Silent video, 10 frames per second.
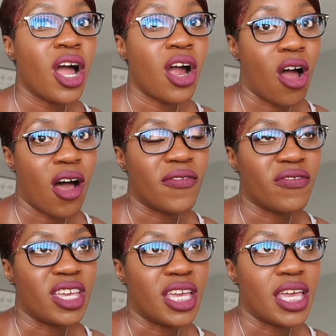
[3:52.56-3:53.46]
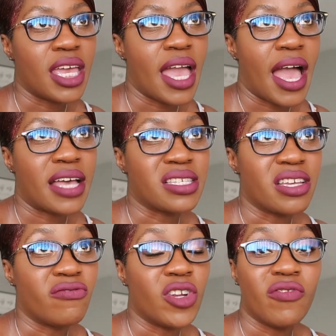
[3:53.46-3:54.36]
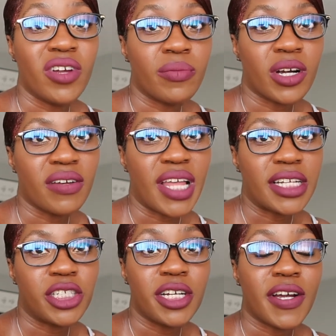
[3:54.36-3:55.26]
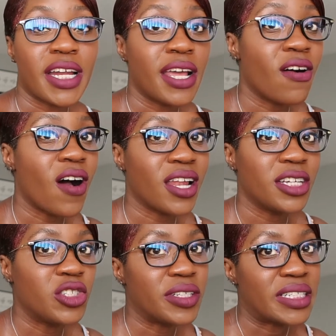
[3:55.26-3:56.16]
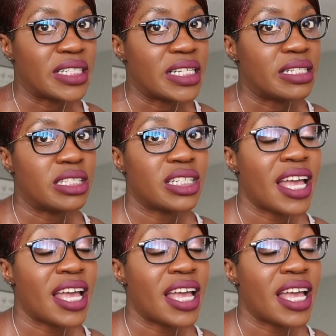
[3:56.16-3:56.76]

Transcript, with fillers: coffee as of november of last year and now all i drink is